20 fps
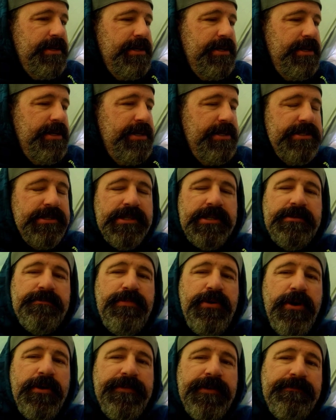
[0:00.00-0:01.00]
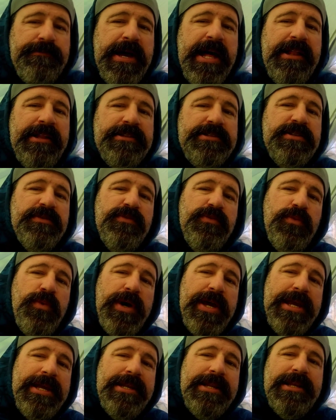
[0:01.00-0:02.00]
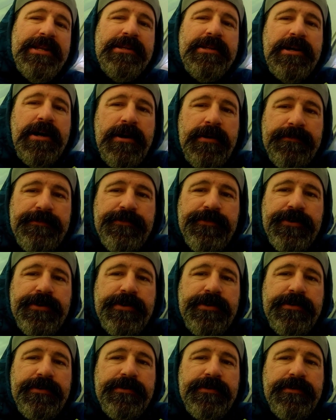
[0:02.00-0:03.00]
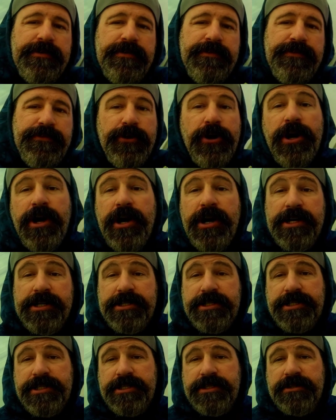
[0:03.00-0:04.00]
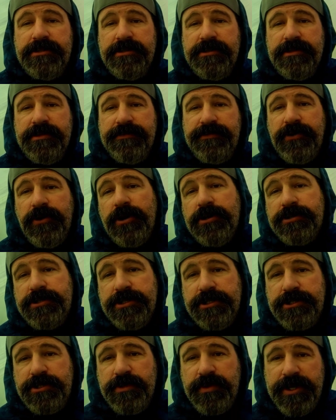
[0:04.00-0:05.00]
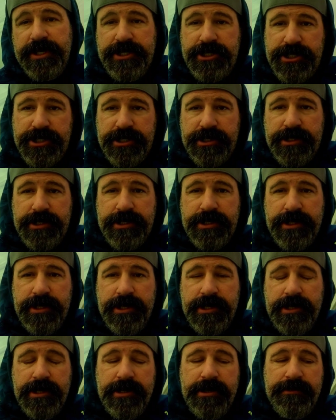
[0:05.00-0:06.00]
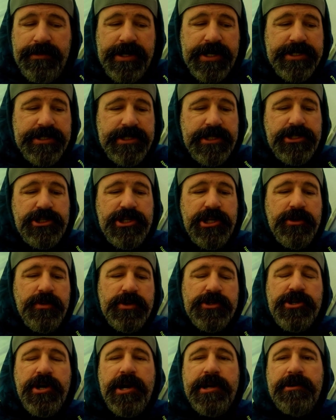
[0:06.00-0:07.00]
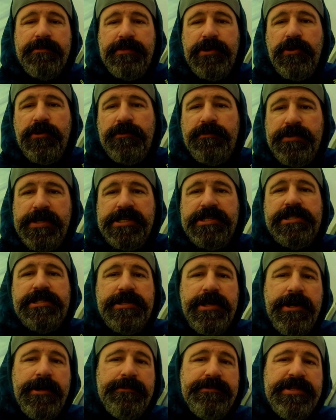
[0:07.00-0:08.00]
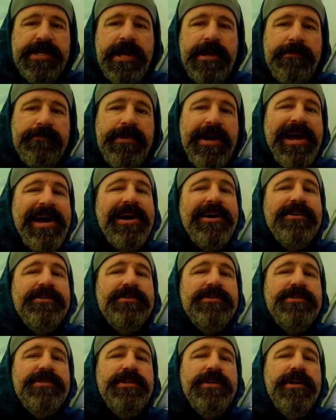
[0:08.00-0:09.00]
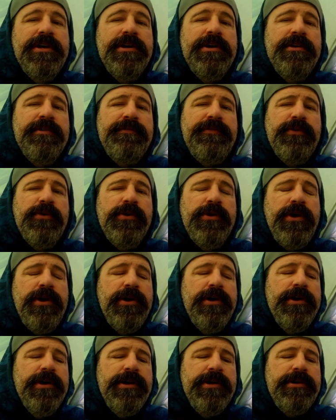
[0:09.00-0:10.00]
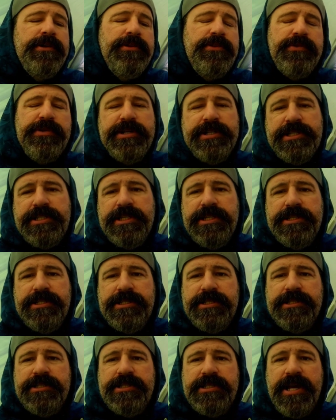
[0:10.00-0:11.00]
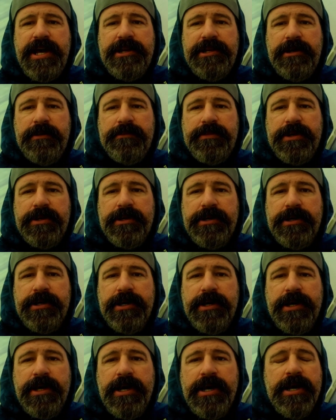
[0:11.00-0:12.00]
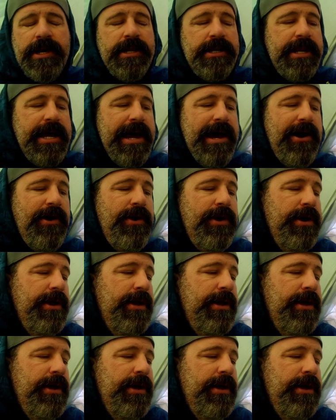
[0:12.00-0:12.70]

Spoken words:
is the perfect balance of weight and comfort for us, for our situation. Because this year we're trying to both be sub 10 pounds for our 3-season setup. Now,